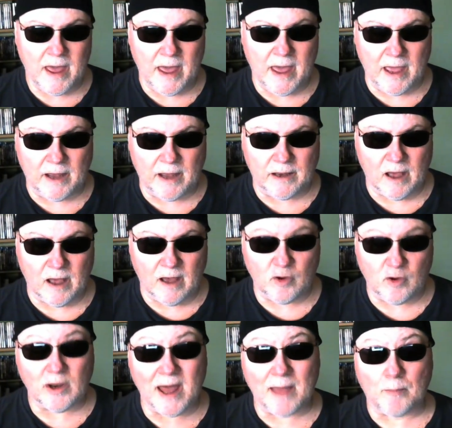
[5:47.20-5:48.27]
And uh, if
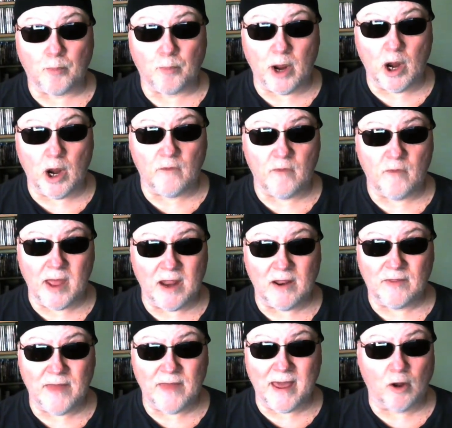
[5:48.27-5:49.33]
you'd like prayer from
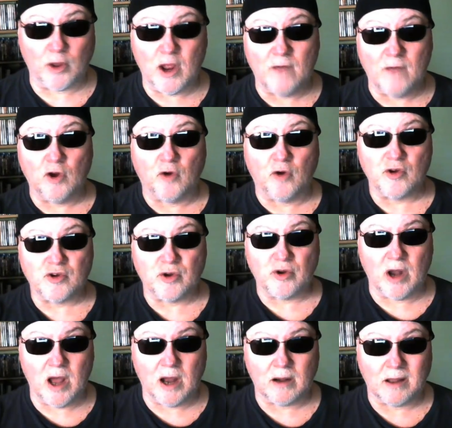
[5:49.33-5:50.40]
anything, I don't care if you're a Christian or
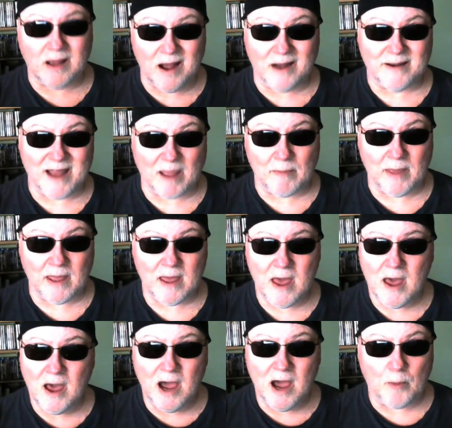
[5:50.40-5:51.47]
not, contact me.
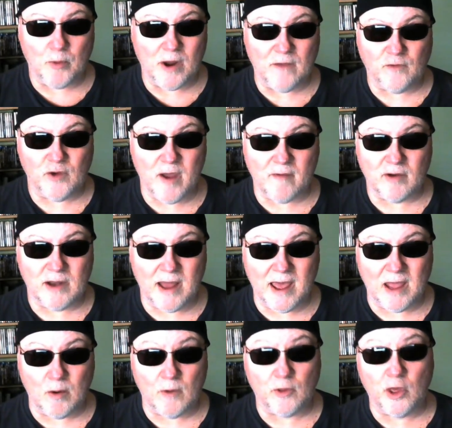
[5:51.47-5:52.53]
I'll pray for you every
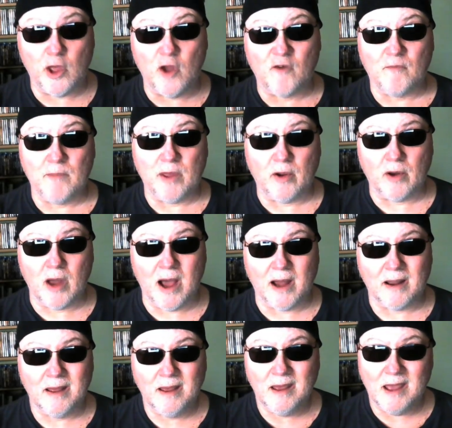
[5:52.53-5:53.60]
day, whether you hear from me or not.
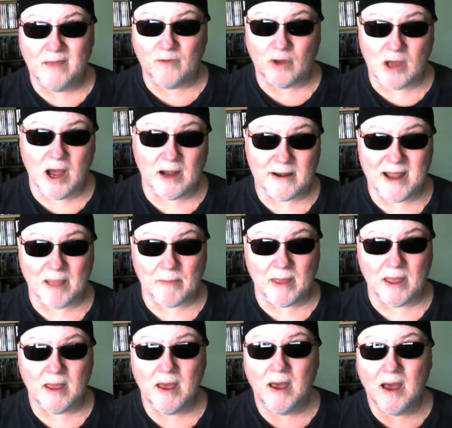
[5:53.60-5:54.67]
If you contact
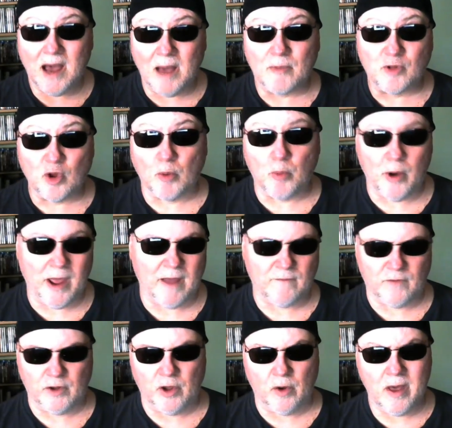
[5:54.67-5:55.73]
me, I'm still praying
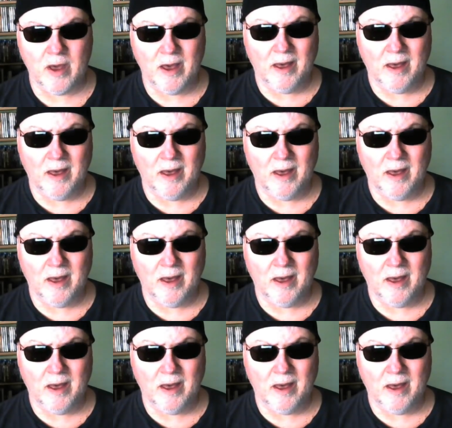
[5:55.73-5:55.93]
for you.